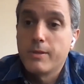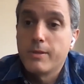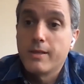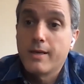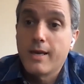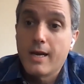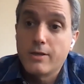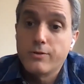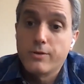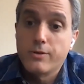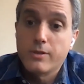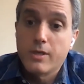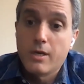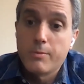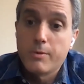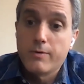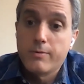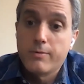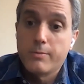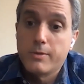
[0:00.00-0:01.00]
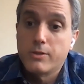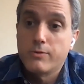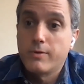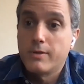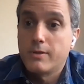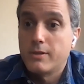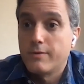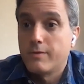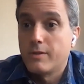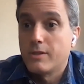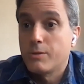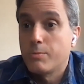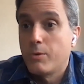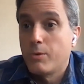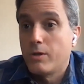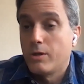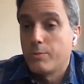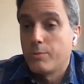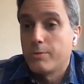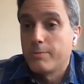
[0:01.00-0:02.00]
But the cash flows coming from this relatively
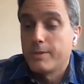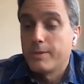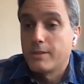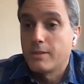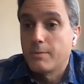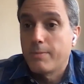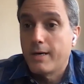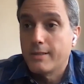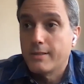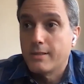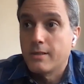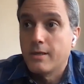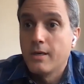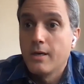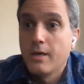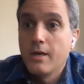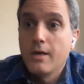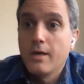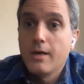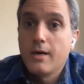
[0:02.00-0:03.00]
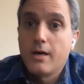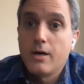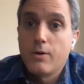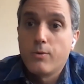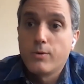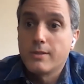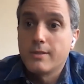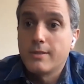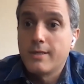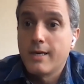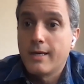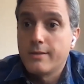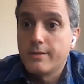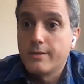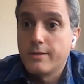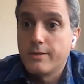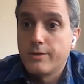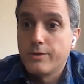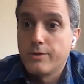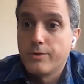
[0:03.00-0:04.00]
small open pit deposit was intended
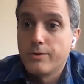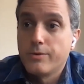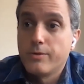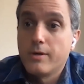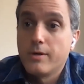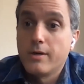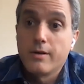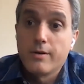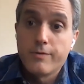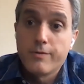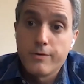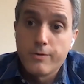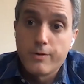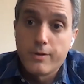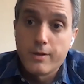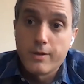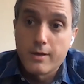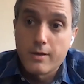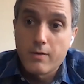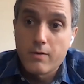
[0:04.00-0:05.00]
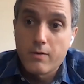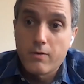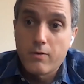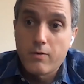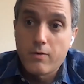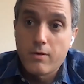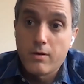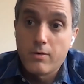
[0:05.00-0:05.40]
to do a few things.